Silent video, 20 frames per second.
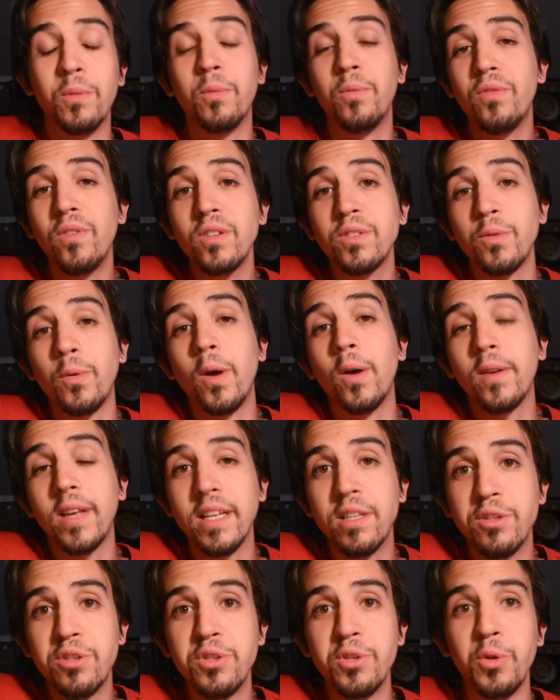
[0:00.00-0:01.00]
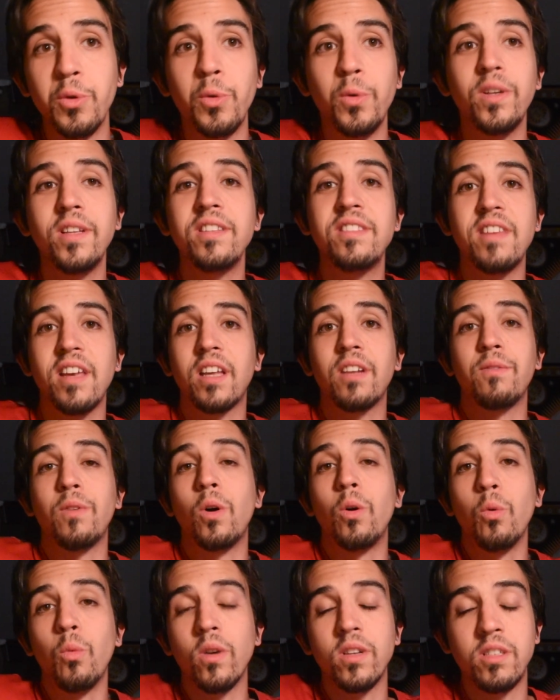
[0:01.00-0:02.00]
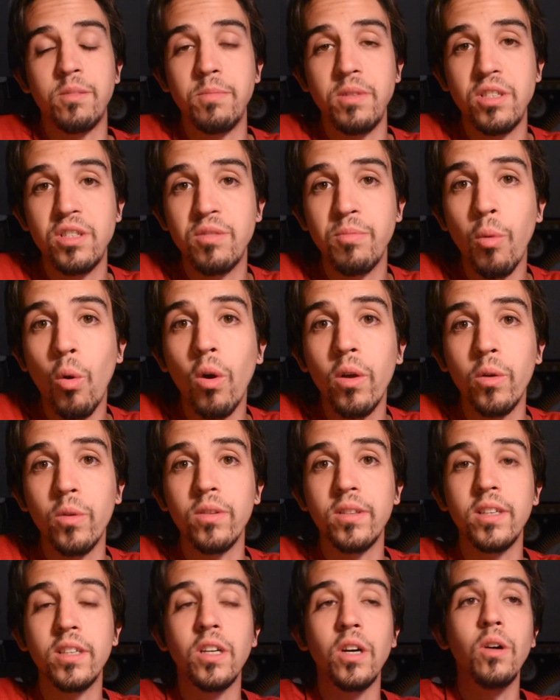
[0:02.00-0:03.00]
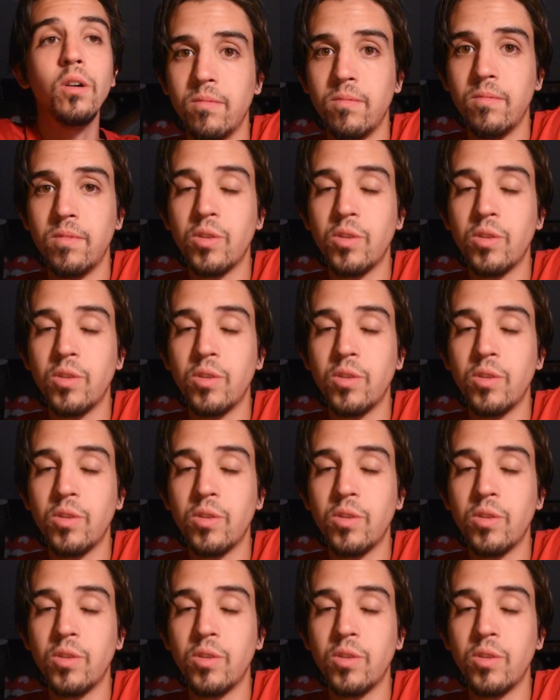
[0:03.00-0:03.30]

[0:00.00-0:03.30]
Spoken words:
First of all, I'll get sued, and second of all, who wants to be spoiled, you know?